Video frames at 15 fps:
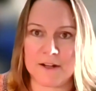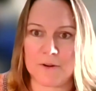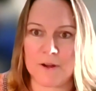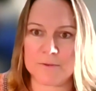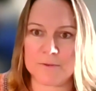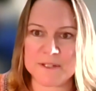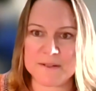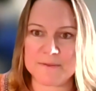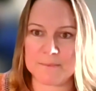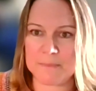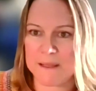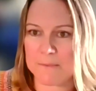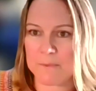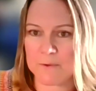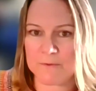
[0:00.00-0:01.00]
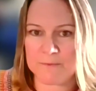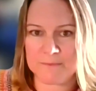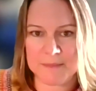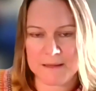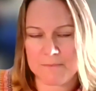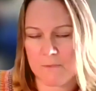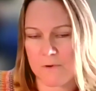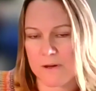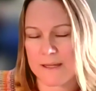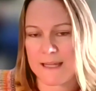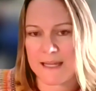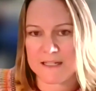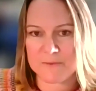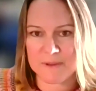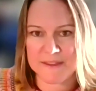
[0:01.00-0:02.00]
helps people be more
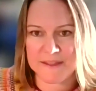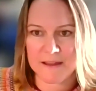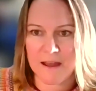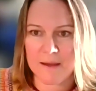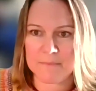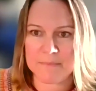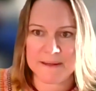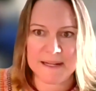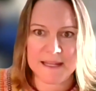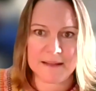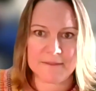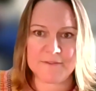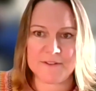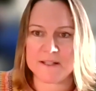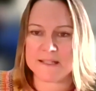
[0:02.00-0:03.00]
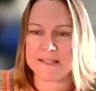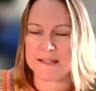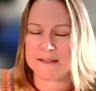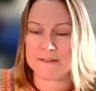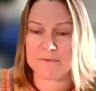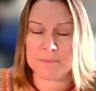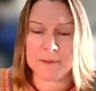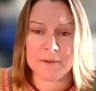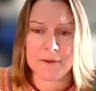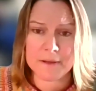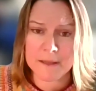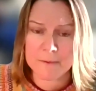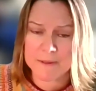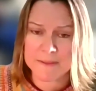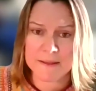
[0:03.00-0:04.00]
engaged with the company, feel a sense of
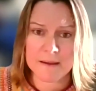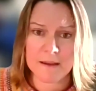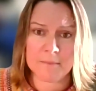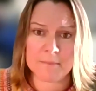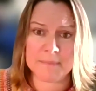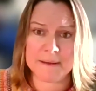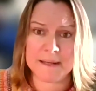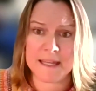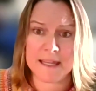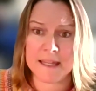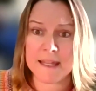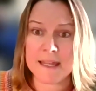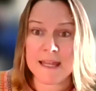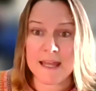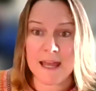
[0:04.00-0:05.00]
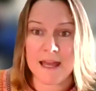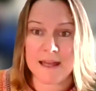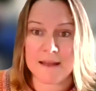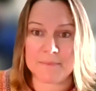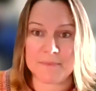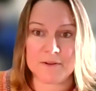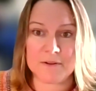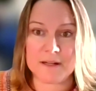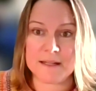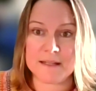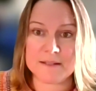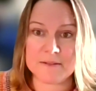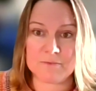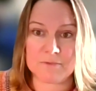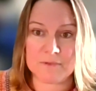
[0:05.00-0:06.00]
belonging with the company. There
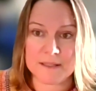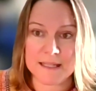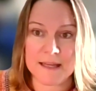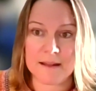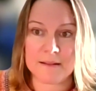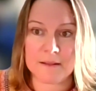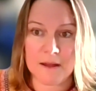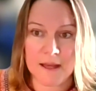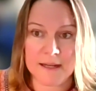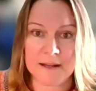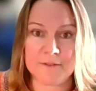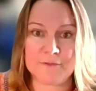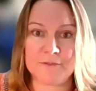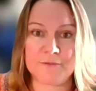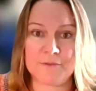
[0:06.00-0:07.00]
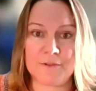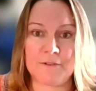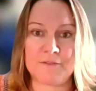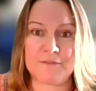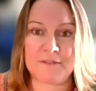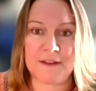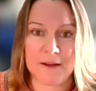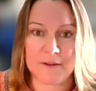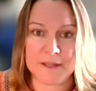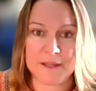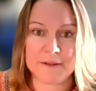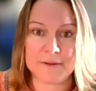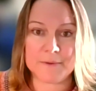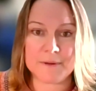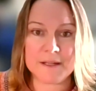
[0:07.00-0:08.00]
is really a lot of
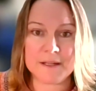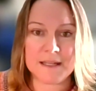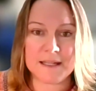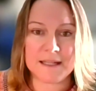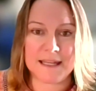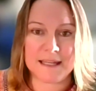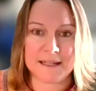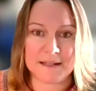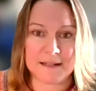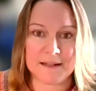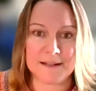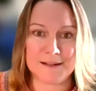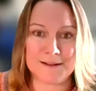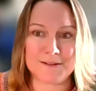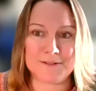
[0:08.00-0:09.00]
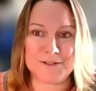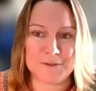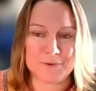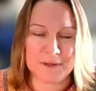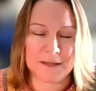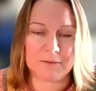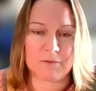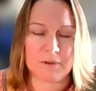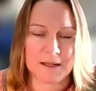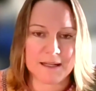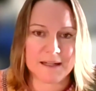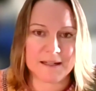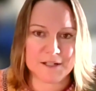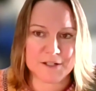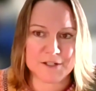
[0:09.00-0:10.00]
value in doing
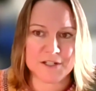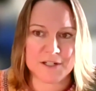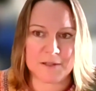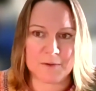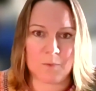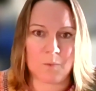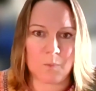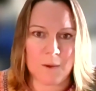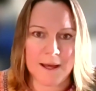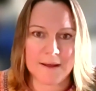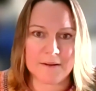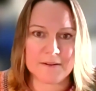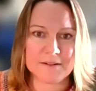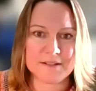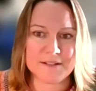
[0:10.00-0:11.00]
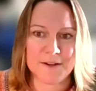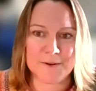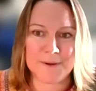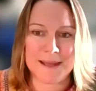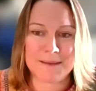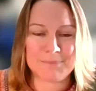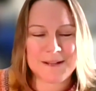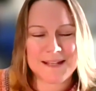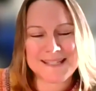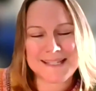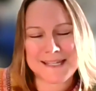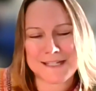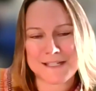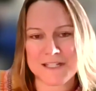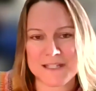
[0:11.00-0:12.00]
recognition well. So, and plus it
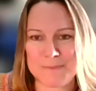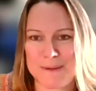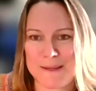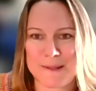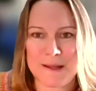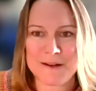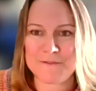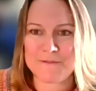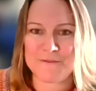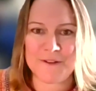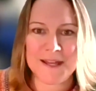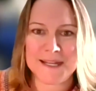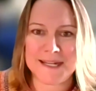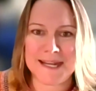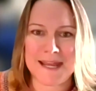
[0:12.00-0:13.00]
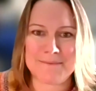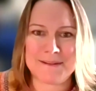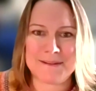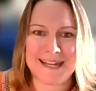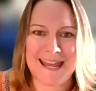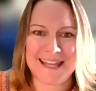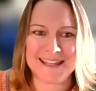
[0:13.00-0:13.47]
can just be a lot of fun. I mean,